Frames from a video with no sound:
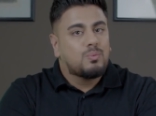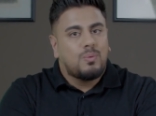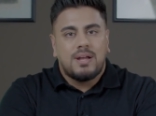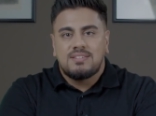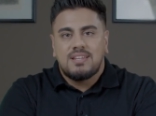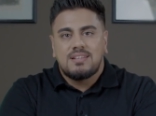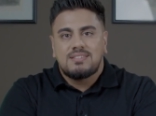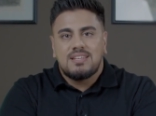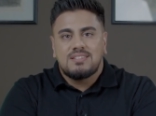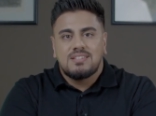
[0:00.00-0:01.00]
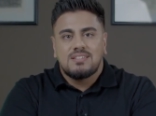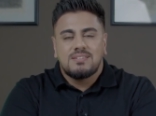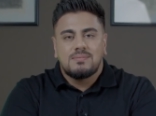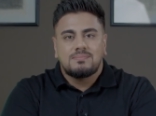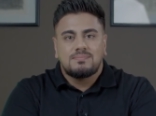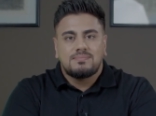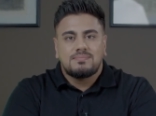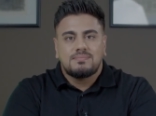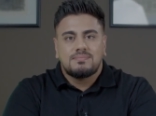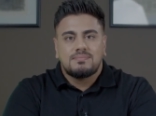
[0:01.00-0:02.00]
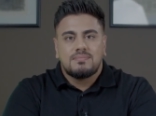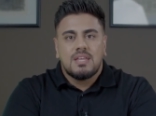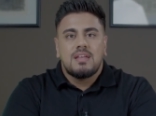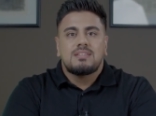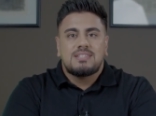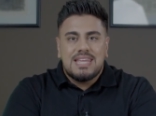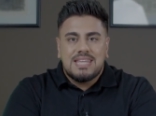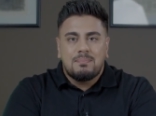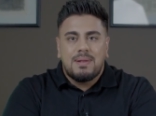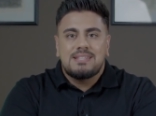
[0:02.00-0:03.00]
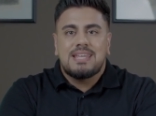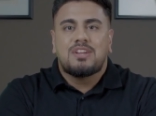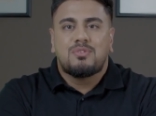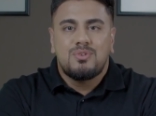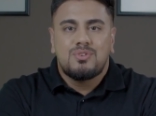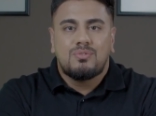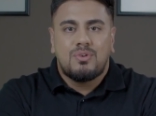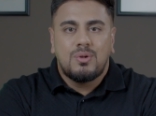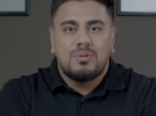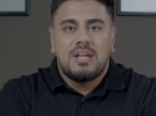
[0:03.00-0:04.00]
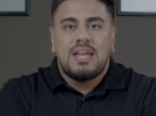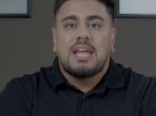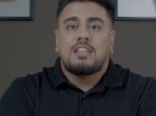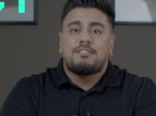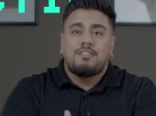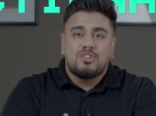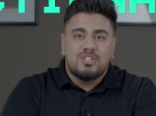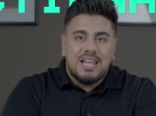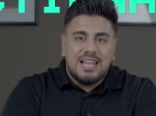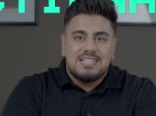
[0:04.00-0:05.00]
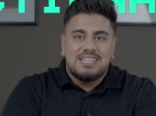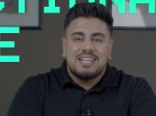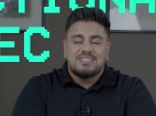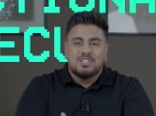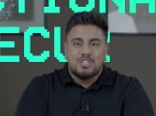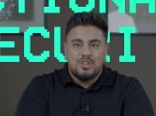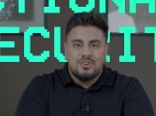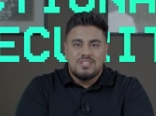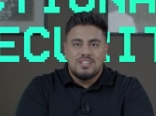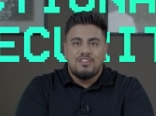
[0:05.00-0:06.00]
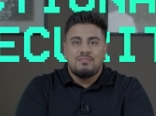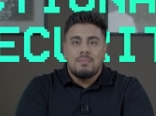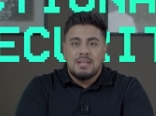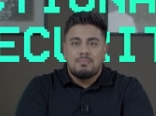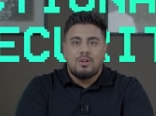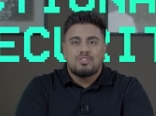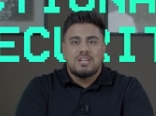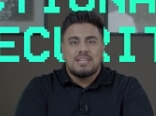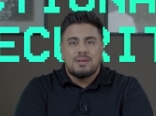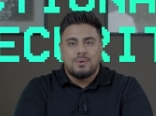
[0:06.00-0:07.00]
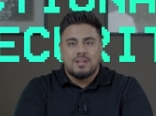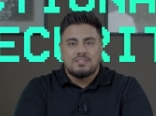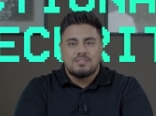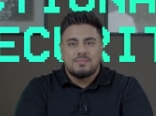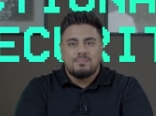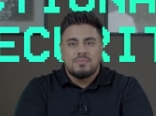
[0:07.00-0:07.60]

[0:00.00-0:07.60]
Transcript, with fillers: Why does it exist? Staking plays a crucial role in the functionality and security of many blockchain networks.